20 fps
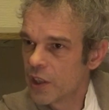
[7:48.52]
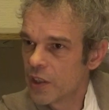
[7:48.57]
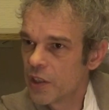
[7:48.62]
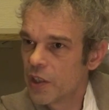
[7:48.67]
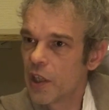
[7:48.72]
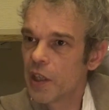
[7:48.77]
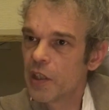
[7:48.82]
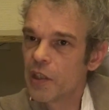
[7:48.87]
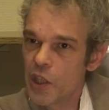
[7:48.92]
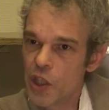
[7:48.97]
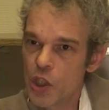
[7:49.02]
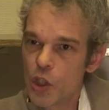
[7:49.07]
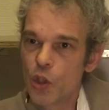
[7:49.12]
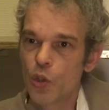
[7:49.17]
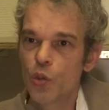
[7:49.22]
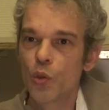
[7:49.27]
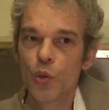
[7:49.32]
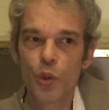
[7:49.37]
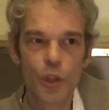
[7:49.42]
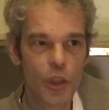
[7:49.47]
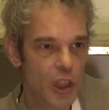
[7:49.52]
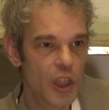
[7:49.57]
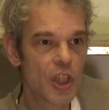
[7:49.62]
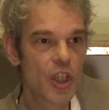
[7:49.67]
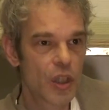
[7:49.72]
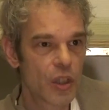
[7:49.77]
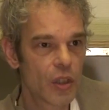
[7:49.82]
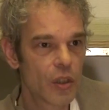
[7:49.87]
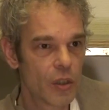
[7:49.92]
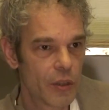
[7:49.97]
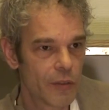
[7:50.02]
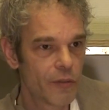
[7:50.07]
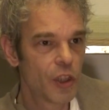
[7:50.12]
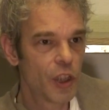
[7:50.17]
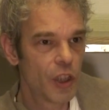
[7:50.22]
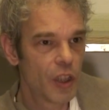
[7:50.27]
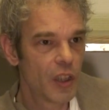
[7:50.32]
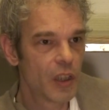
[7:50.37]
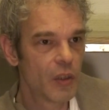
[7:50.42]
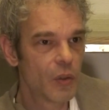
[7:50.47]
That is the true nature of
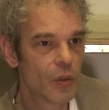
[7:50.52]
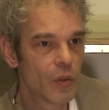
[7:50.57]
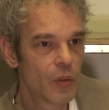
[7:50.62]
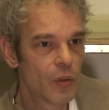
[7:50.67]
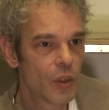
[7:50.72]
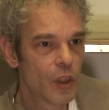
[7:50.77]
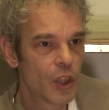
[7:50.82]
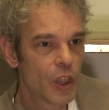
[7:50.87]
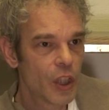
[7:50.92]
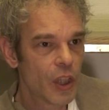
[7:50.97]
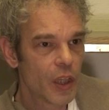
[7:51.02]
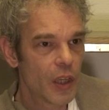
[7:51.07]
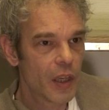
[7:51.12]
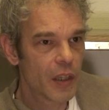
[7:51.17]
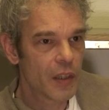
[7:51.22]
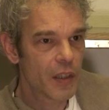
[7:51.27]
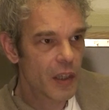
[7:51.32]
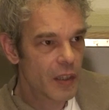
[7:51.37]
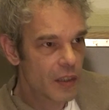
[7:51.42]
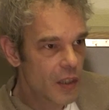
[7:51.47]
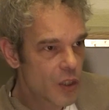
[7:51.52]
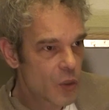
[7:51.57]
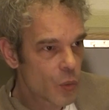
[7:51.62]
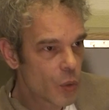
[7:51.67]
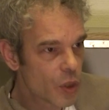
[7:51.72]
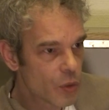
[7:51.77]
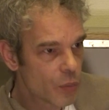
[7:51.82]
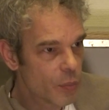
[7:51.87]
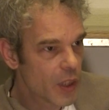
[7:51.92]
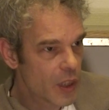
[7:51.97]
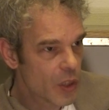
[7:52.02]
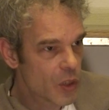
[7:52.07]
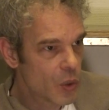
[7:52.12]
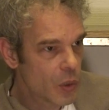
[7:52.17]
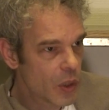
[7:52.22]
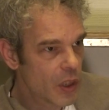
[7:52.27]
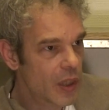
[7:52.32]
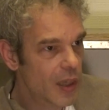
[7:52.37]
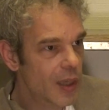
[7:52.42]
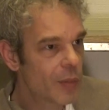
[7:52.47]
the ego, and that is what makes
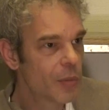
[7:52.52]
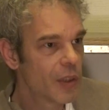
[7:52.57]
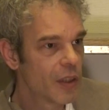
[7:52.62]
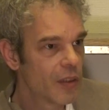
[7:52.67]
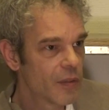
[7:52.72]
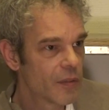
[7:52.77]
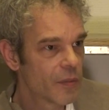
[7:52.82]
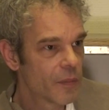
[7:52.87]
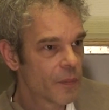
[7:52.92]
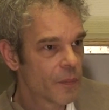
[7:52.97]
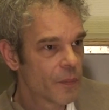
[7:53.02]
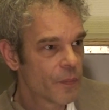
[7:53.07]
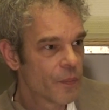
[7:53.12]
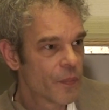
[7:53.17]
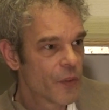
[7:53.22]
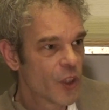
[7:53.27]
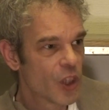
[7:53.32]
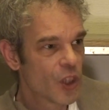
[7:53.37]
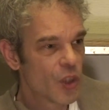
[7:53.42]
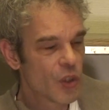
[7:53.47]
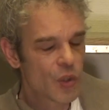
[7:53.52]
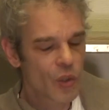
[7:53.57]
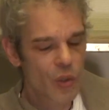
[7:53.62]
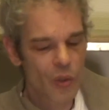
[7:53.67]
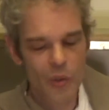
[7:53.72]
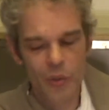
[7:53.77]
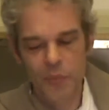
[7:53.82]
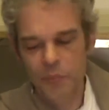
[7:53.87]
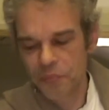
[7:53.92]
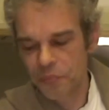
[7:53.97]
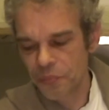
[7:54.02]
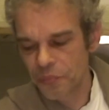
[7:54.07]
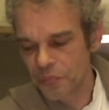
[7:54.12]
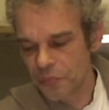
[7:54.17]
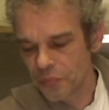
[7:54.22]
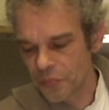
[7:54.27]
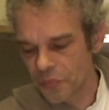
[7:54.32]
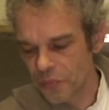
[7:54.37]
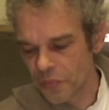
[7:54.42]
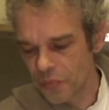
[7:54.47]
you unhappy. So
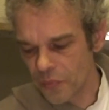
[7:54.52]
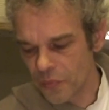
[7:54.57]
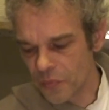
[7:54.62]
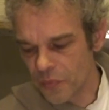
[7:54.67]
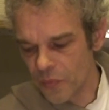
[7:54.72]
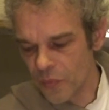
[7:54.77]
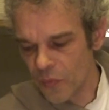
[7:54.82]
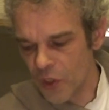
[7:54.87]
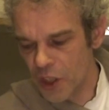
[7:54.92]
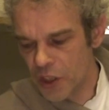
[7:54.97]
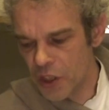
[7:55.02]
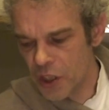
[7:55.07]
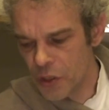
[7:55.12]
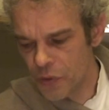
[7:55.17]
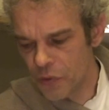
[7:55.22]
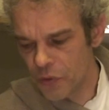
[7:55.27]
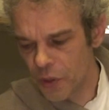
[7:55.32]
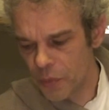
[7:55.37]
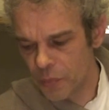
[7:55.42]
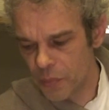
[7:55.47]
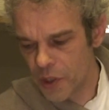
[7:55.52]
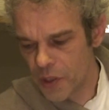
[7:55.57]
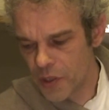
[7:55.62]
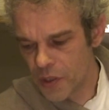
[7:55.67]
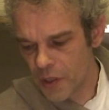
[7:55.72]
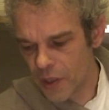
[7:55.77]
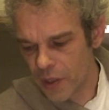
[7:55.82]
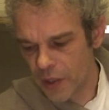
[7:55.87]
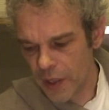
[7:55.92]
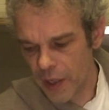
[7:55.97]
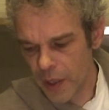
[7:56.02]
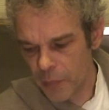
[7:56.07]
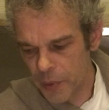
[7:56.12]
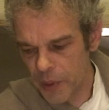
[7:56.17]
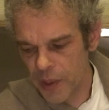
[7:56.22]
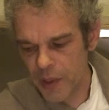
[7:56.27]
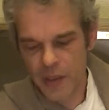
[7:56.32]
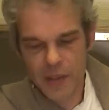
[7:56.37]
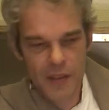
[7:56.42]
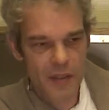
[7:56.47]
it is from this
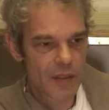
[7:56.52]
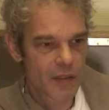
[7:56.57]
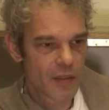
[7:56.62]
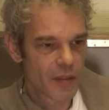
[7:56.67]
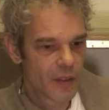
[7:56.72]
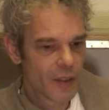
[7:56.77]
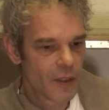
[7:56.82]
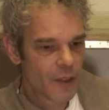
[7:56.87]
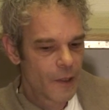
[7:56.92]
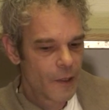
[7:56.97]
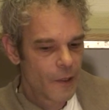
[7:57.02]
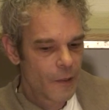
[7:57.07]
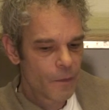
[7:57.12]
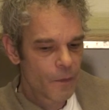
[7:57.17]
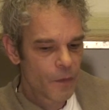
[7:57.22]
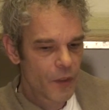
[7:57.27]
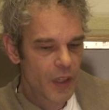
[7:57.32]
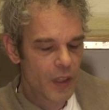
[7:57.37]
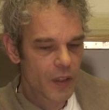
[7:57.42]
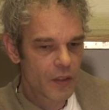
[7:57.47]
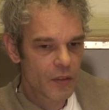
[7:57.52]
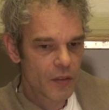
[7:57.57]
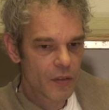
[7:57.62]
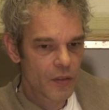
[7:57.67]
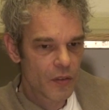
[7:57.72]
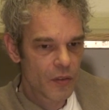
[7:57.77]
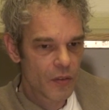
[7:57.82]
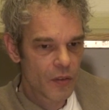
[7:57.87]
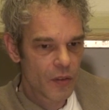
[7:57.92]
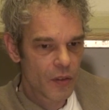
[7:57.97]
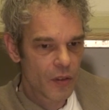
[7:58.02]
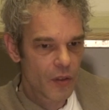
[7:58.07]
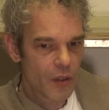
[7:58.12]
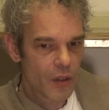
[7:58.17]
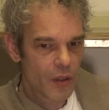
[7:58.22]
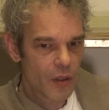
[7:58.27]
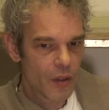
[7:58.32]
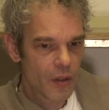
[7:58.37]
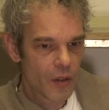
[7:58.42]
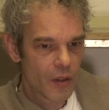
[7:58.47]
unhappiness that
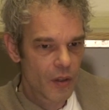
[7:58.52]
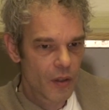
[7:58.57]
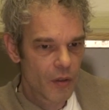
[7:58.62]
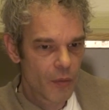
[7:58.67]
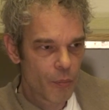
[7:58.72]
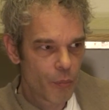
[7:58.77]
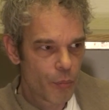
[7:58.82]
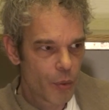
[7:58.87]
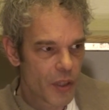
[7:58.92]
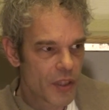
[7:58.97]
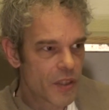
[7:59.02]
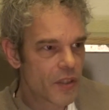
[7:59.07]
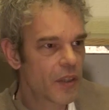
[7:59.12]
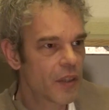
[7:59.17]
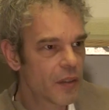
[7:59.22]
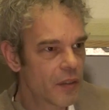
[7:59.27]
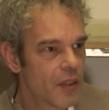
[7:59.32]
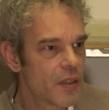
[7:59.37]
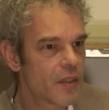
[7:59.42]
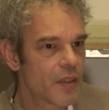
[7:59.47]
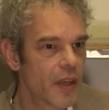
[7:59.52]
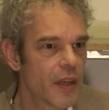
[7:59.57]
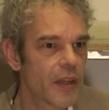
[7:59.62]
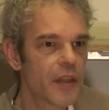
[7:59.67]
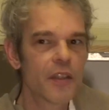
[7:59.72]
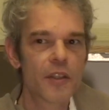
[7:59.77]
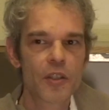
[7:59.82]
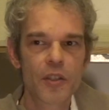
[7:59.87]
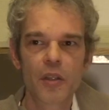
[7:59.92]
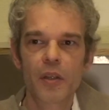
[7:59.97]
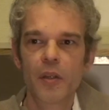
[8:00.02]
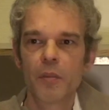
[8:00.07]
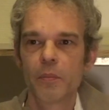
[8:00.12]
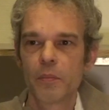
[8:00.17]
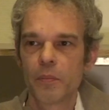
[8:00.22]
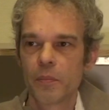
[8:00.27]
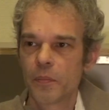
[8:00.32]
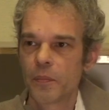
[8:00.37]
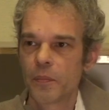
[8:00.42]
pressing desires come.